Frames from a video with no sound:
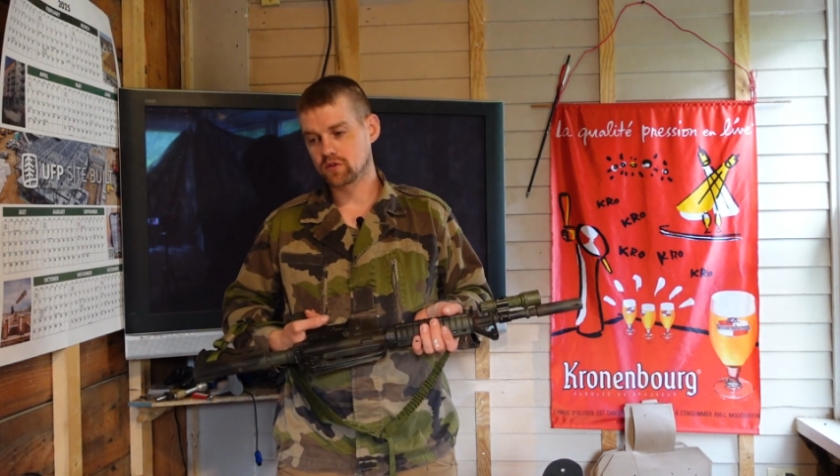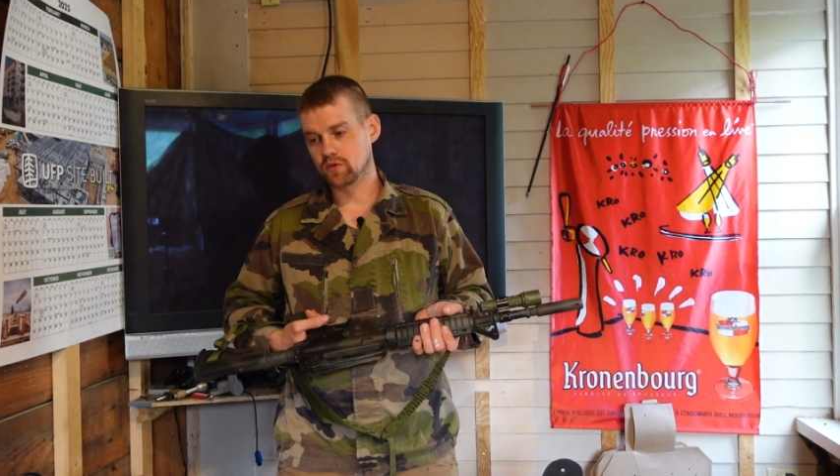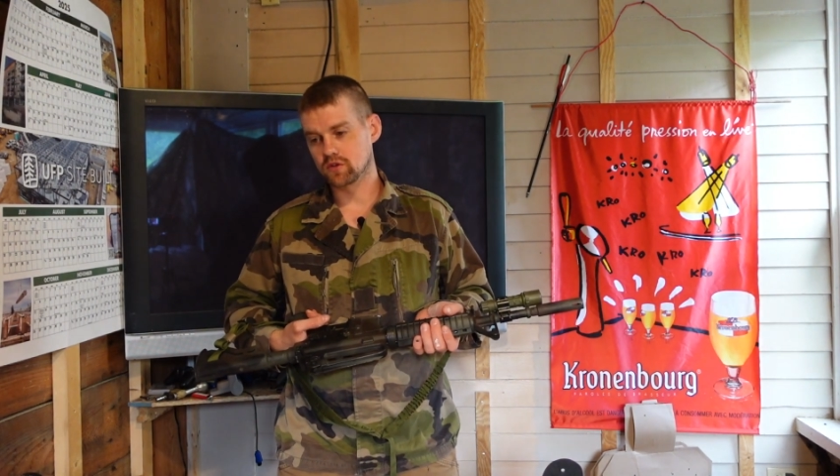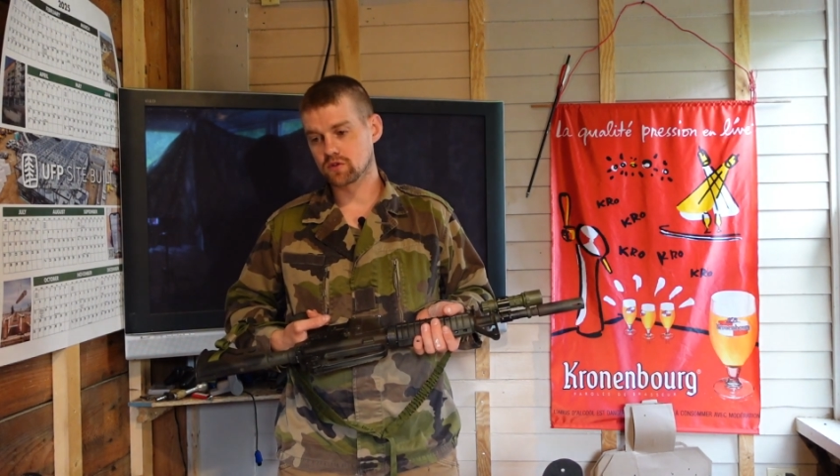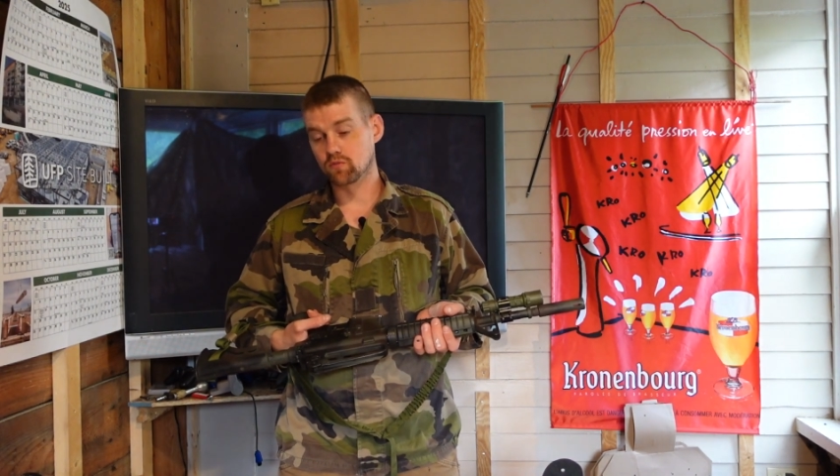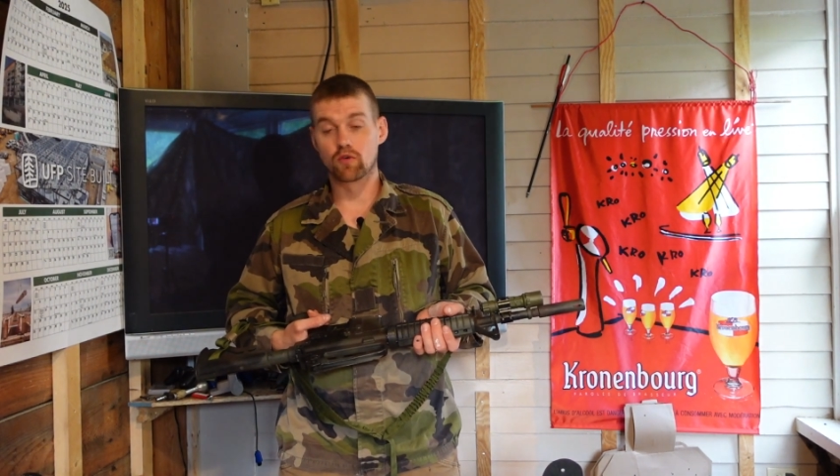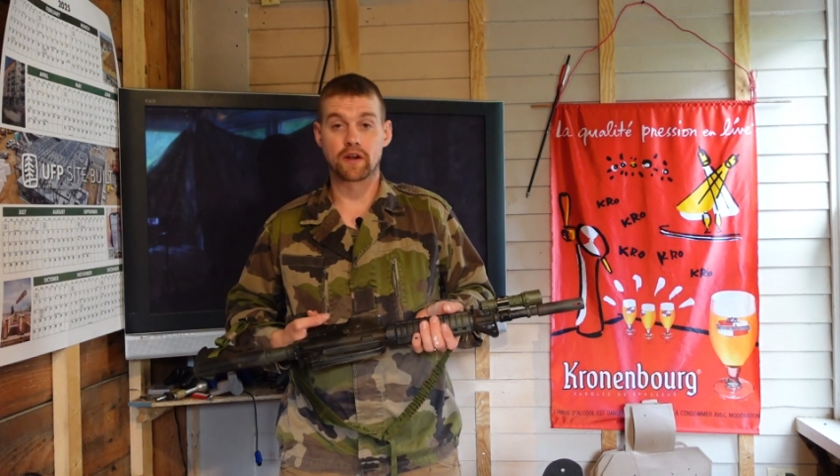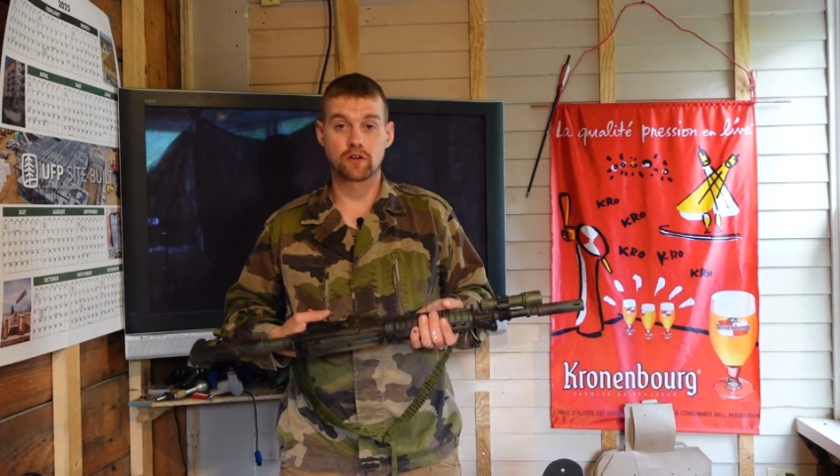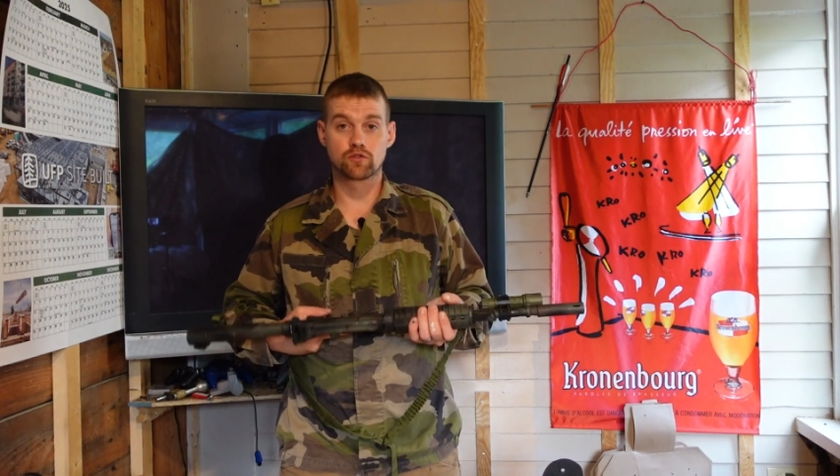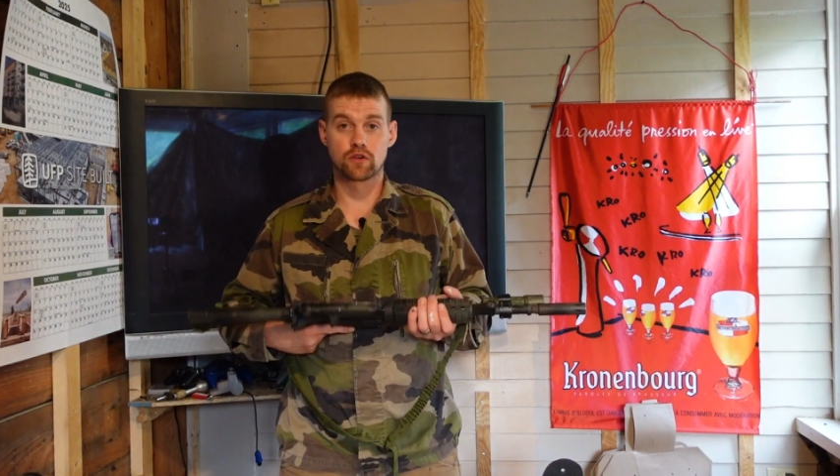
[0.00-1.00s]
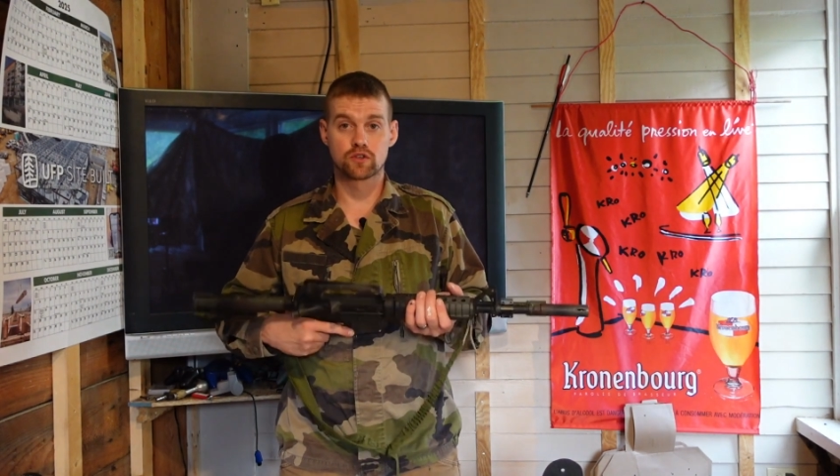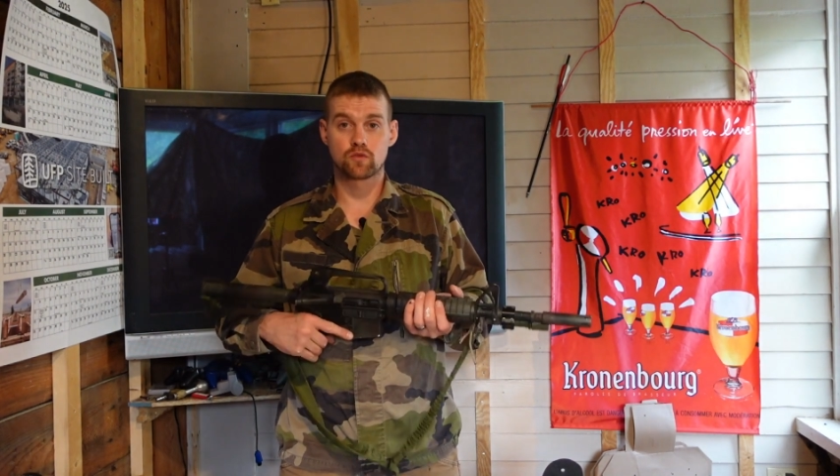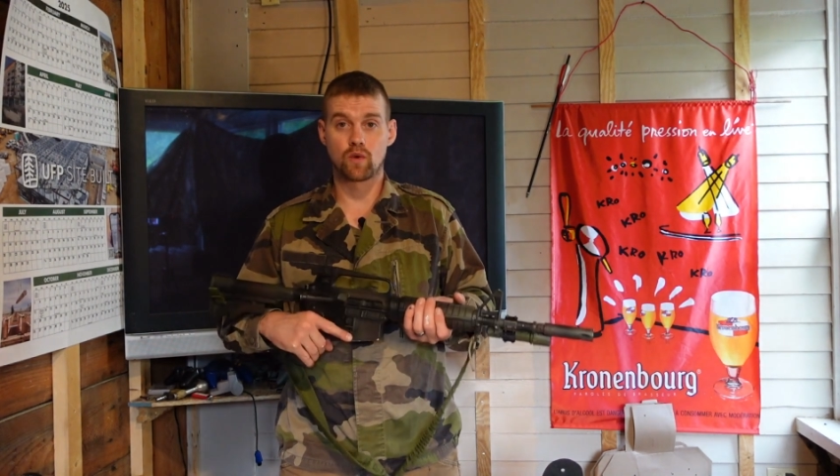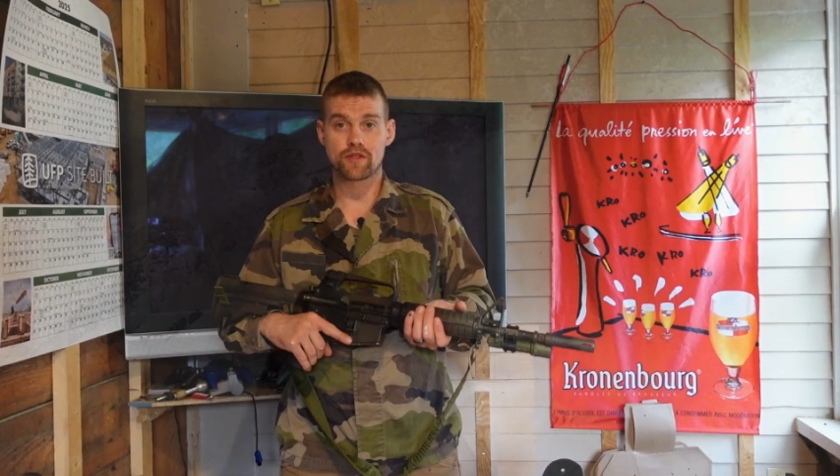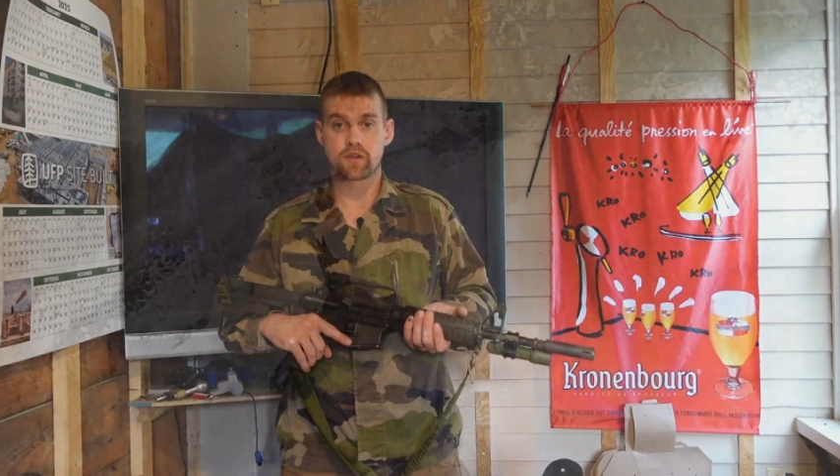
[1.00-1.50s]
doing some running drills
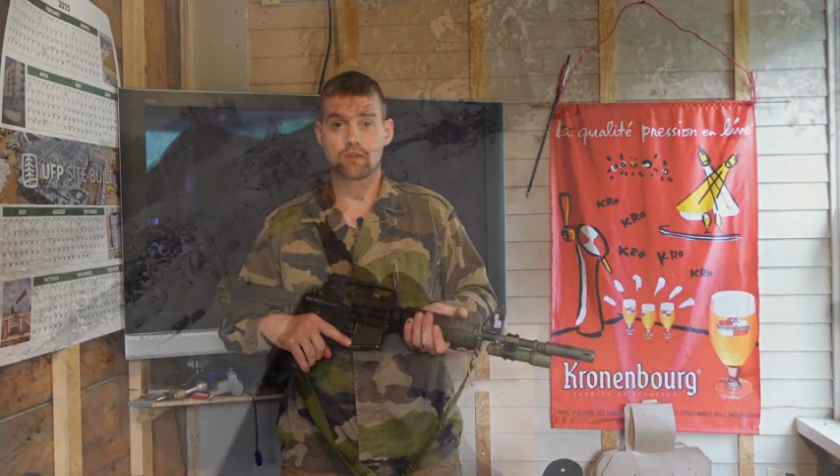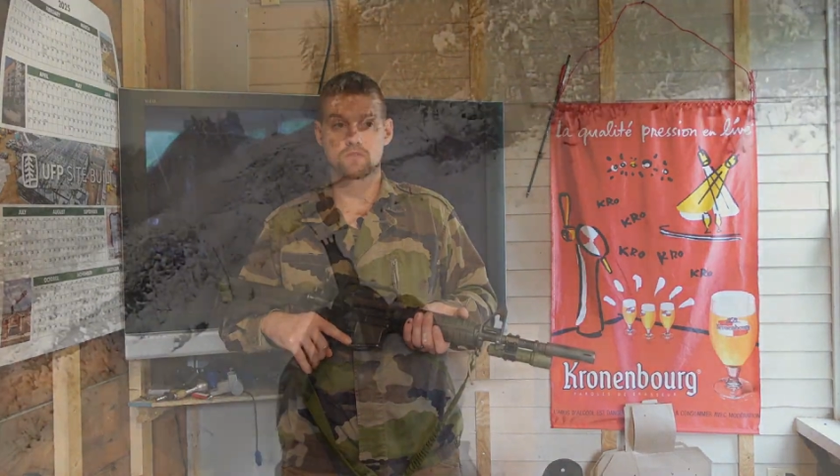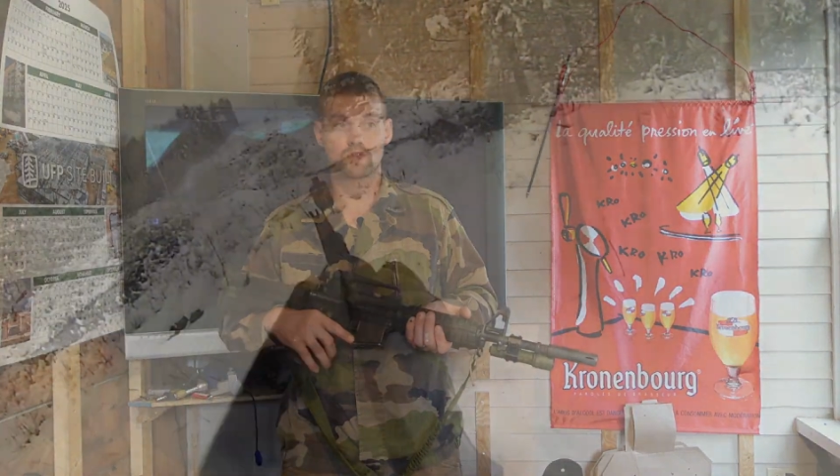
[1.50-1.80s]
with it.